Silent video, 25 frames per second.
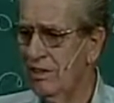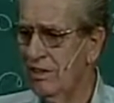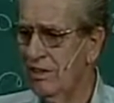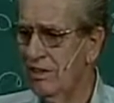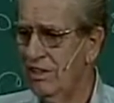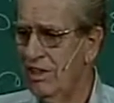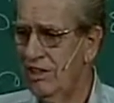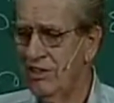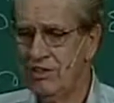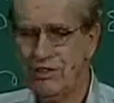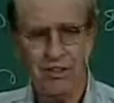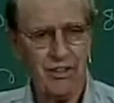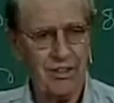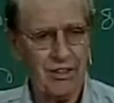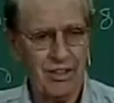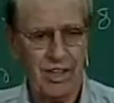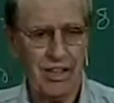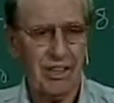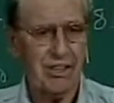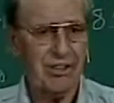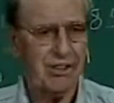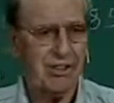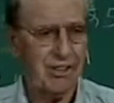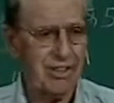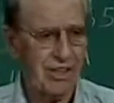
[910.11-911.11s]
And you're
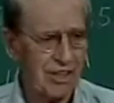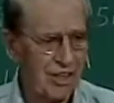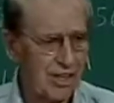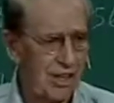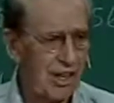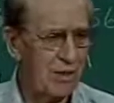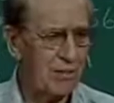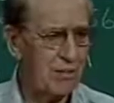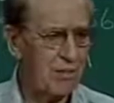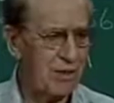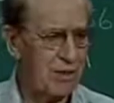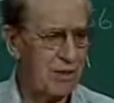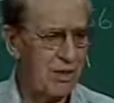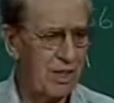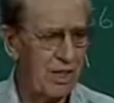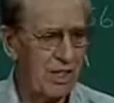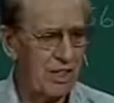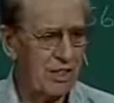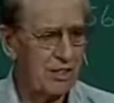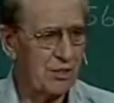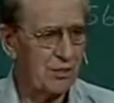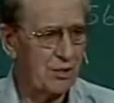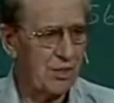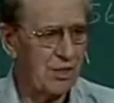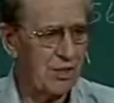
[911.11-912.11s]
not going to
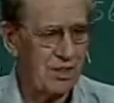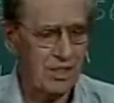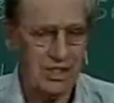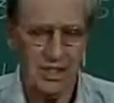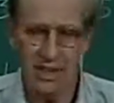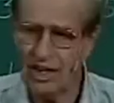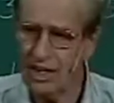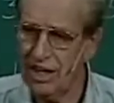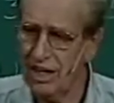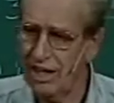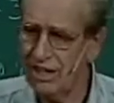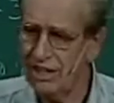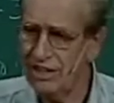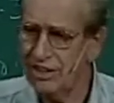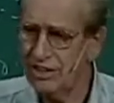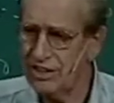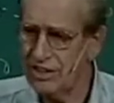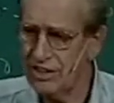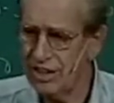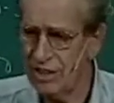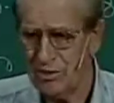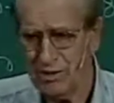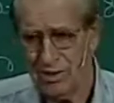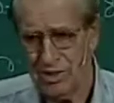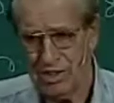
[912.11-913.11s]
compromise with God and
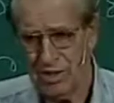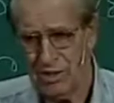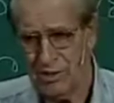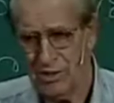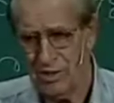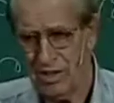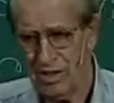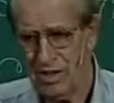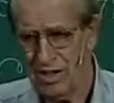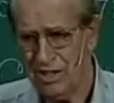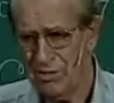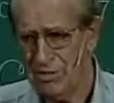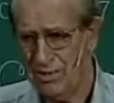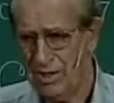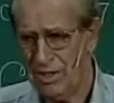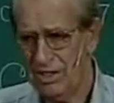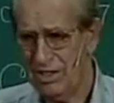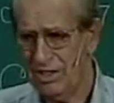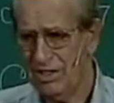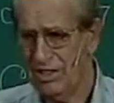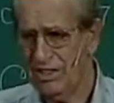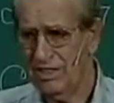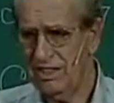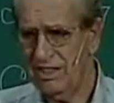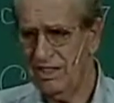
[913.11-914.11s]
say, well, now, wait a minute.
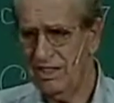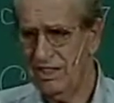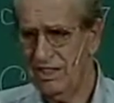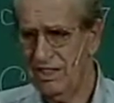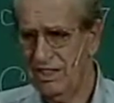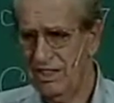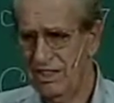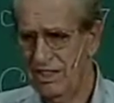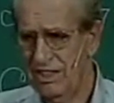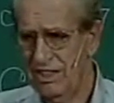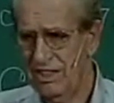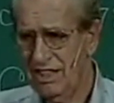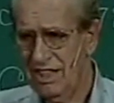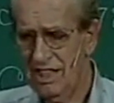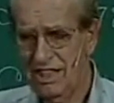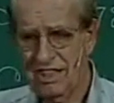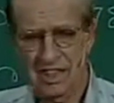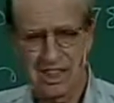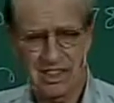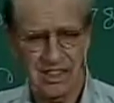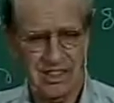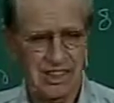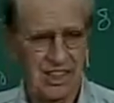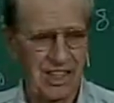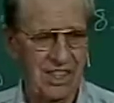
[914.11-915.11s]
Now,
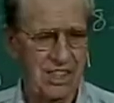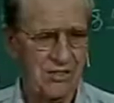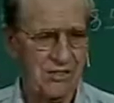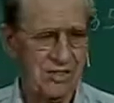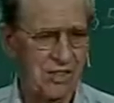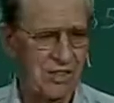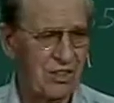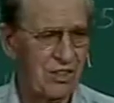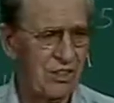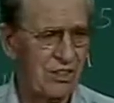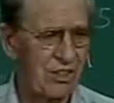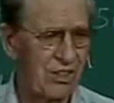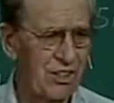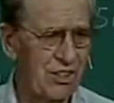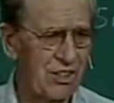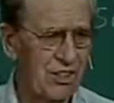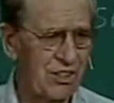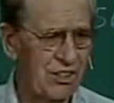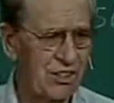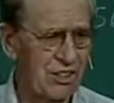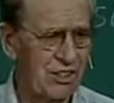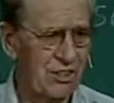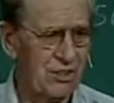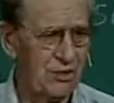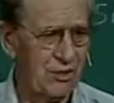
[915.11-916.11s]
that's kind of a gory
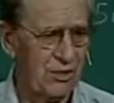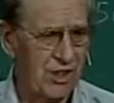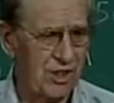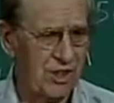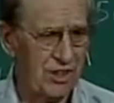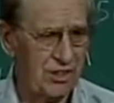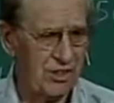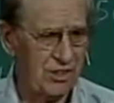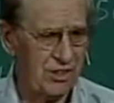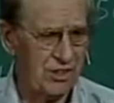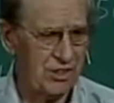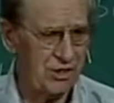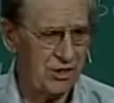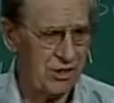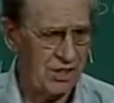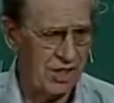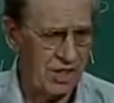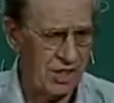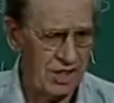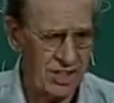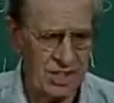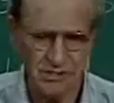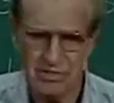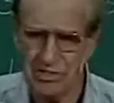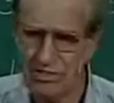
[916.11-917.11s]
situation. Do
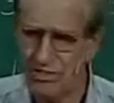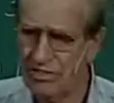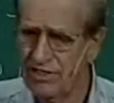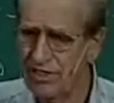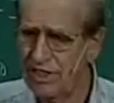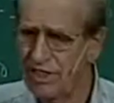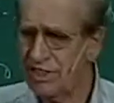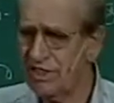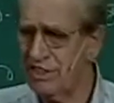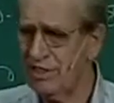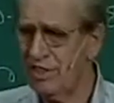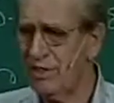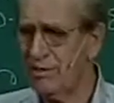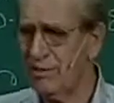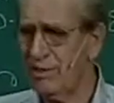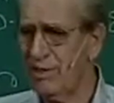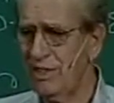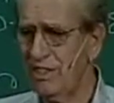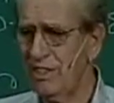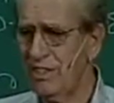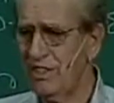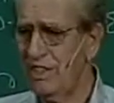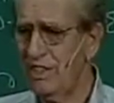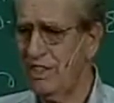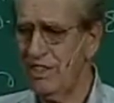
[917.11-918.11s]
I have to face something
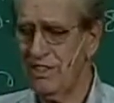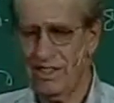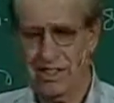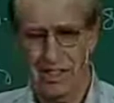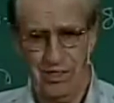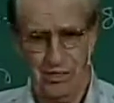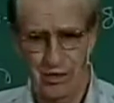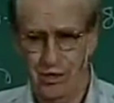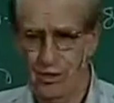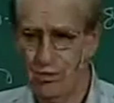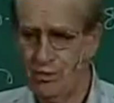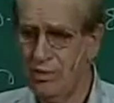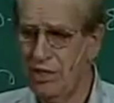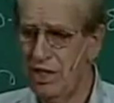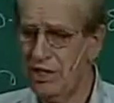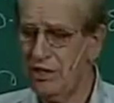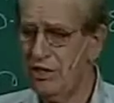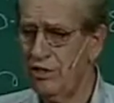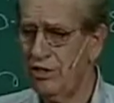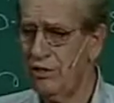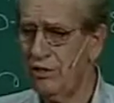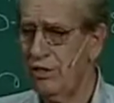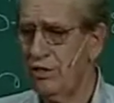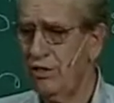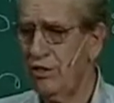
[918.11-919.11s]
like that? Yeah, you bet
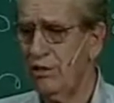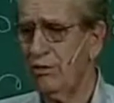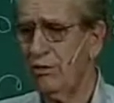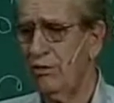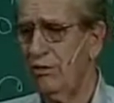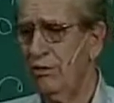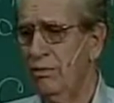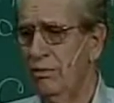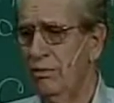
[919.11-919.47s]
you do.